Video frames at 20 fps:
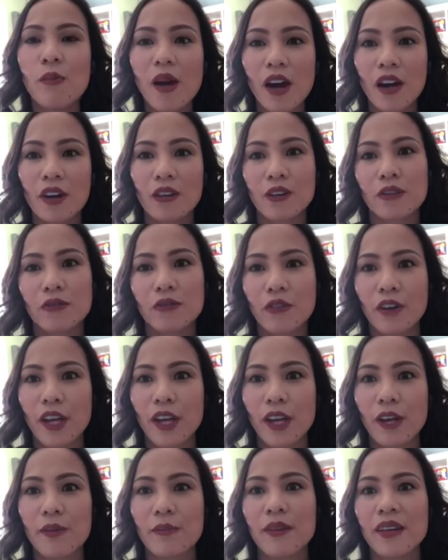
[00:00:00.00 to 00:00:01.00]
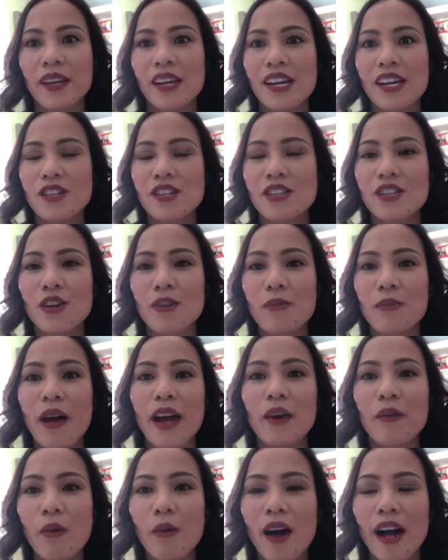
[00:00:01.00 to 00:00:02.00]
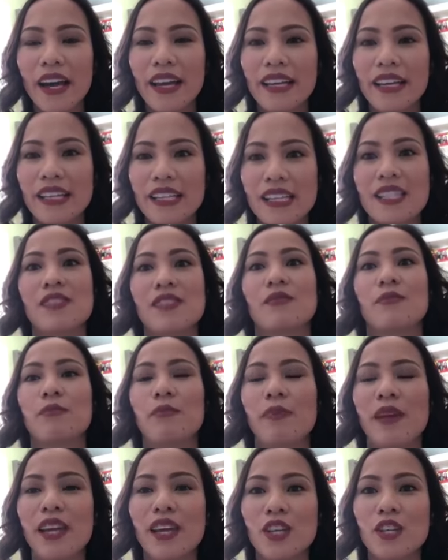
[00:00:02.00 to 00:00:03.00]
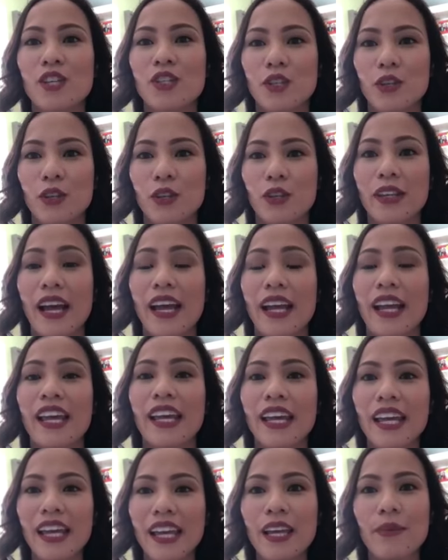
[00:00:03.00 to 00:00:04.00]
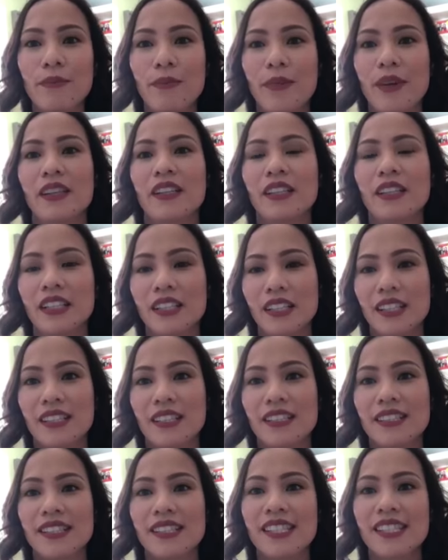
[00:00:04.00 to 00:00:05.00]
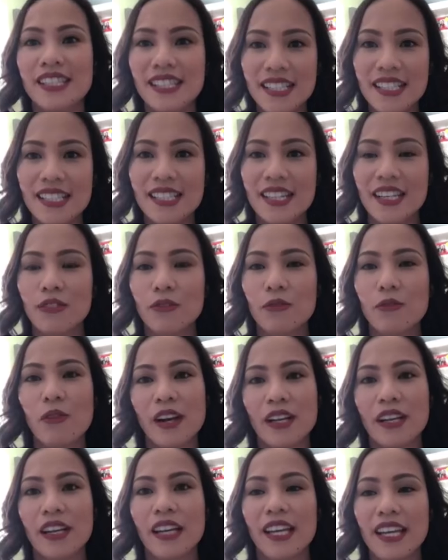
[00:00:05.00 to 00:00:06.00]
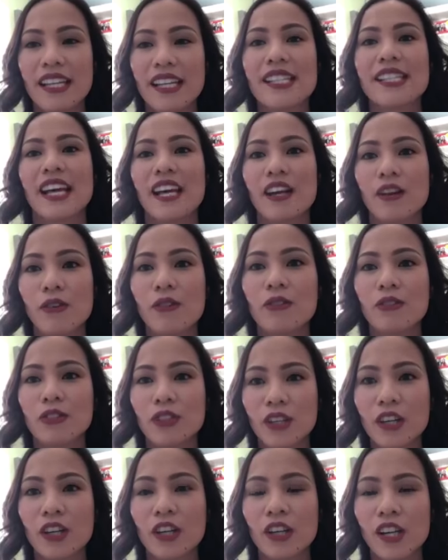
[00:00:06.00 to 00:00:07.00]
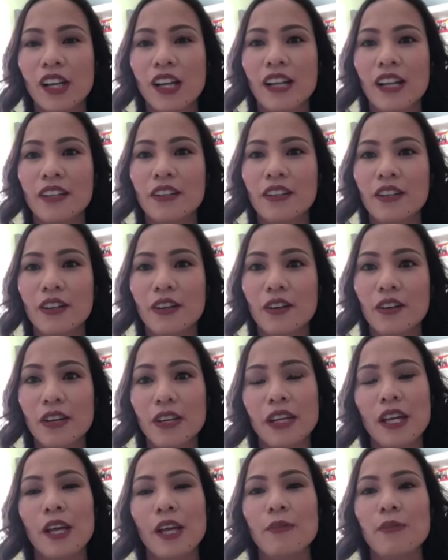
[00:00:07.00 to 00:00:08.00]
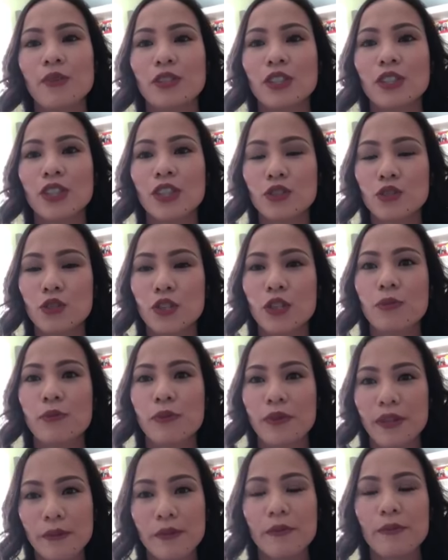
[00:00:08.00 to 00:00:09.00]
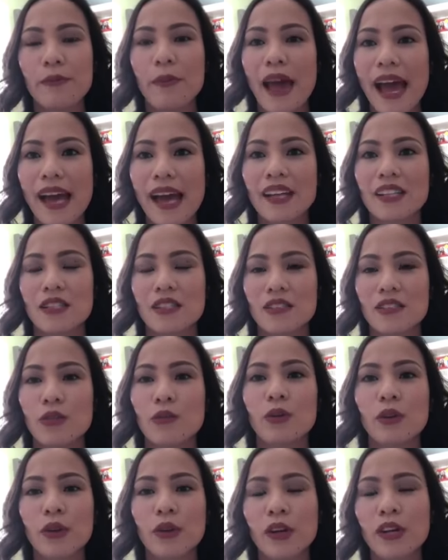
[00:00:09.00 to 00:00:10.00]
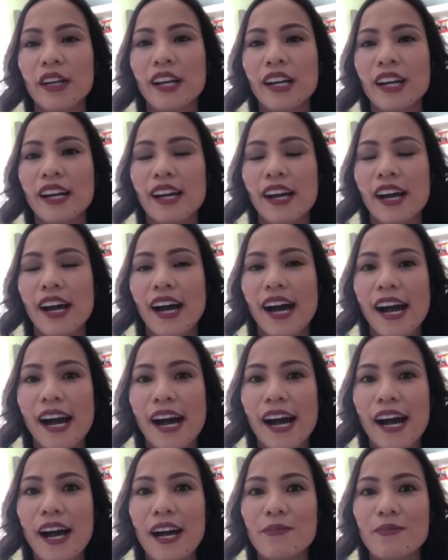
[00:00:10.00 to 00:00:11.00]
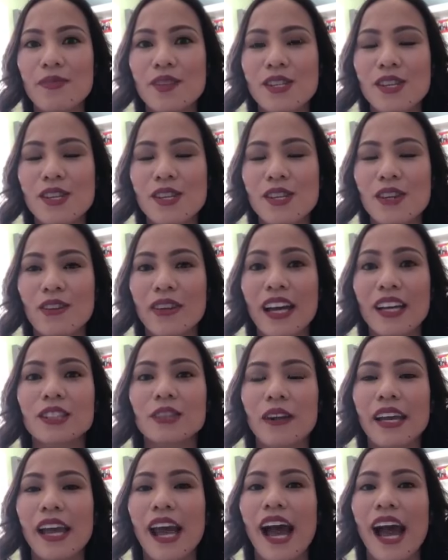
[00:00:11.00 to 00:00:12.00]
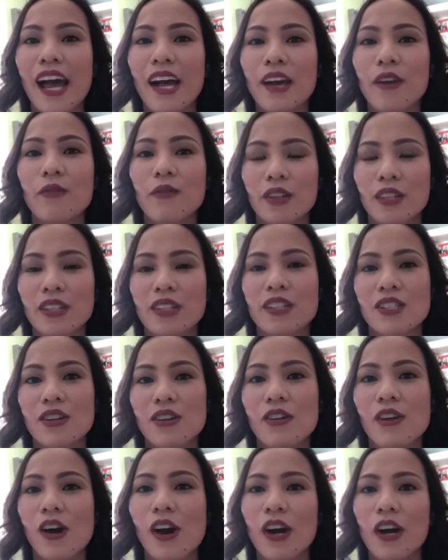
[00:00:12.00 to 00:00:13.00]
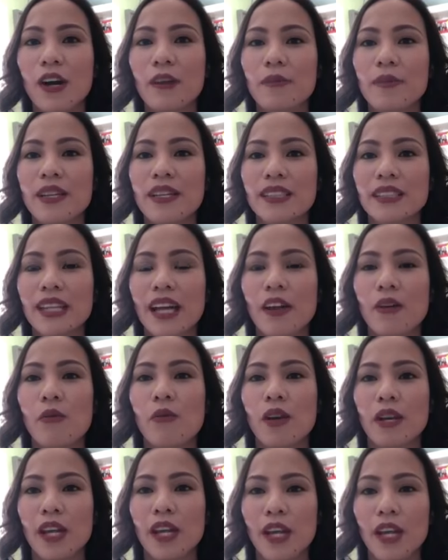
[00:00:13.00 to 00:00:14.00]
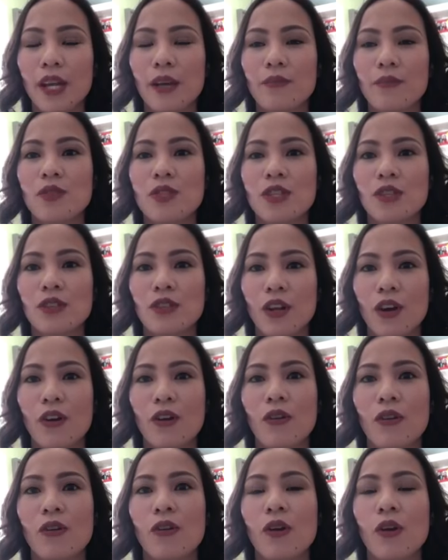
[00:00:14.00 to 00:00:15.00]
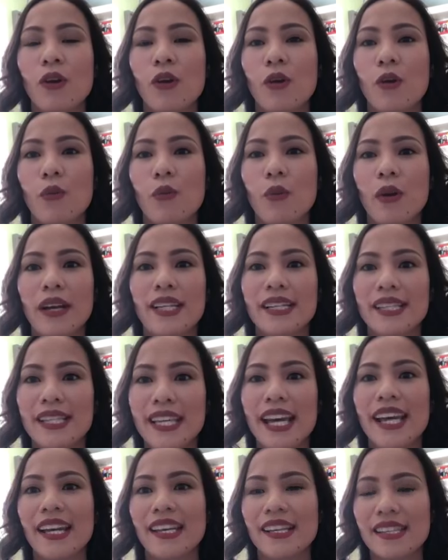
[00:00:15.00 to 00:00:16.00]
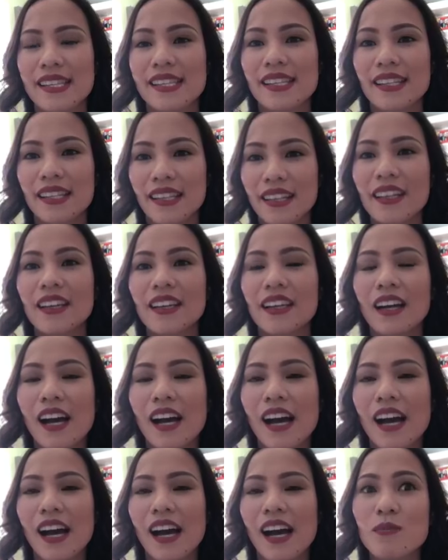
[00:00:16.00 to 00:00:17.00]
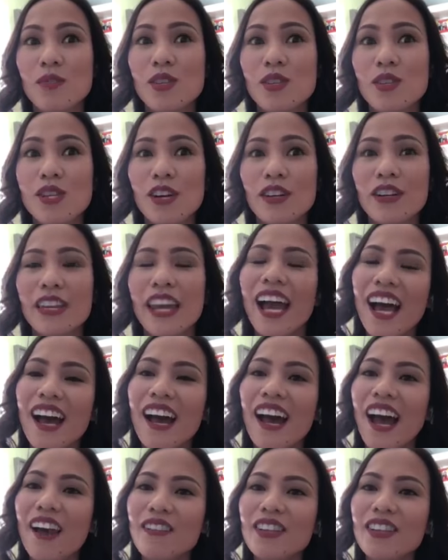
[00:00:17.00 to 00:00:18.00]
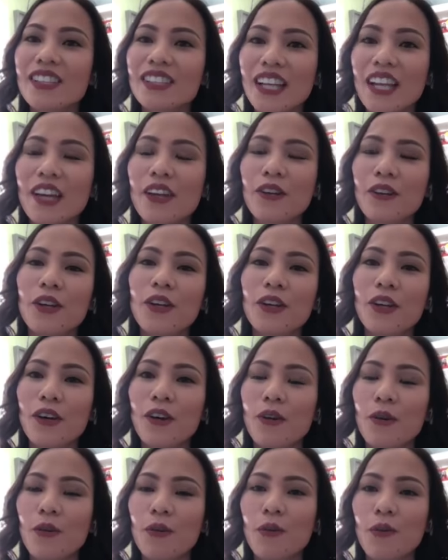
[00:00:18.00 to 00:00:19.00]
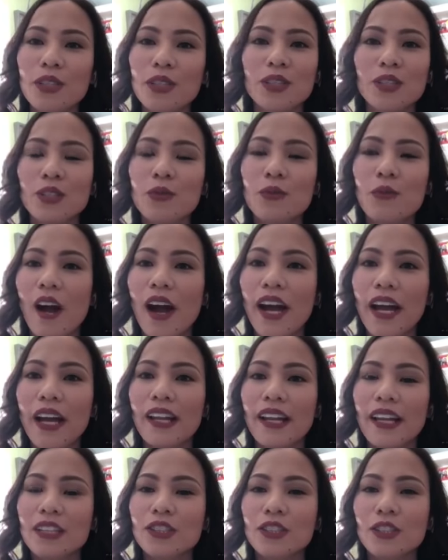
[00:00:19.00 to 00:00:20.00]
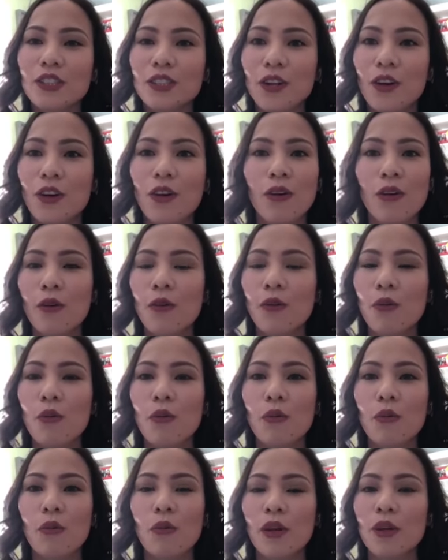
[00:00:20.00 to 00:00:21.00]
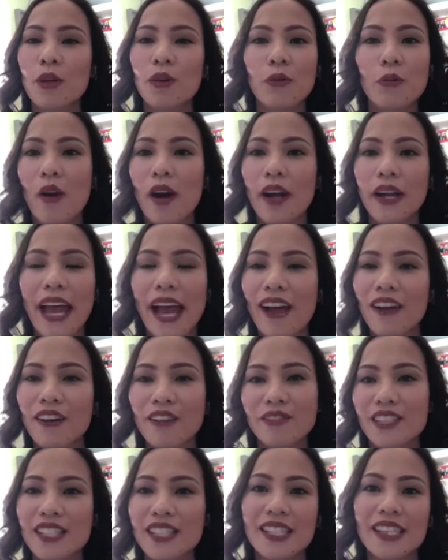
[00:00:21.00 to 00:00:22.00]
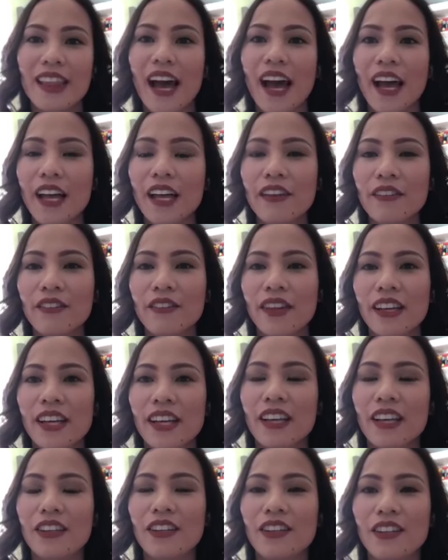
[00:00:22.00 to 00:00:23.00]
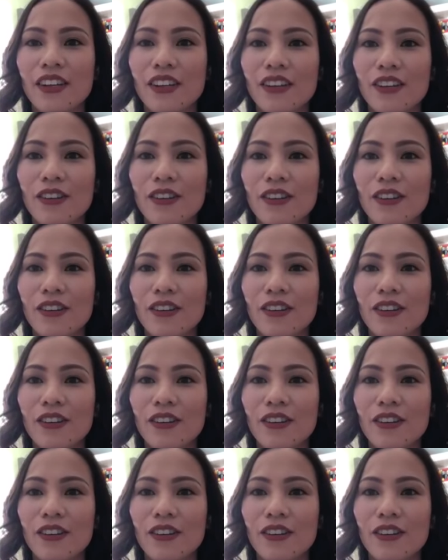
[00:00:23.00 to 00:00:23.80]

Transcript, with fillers: role model for him. So my why is making sure that he be a good citizen when he's get older, you know, and able to contribute back to the world. Um, so that's why I work so hard because I want him to know what it takes. Um, so yeah, I would say, you know, what's your why? Like, you know what you want out of this life? You know,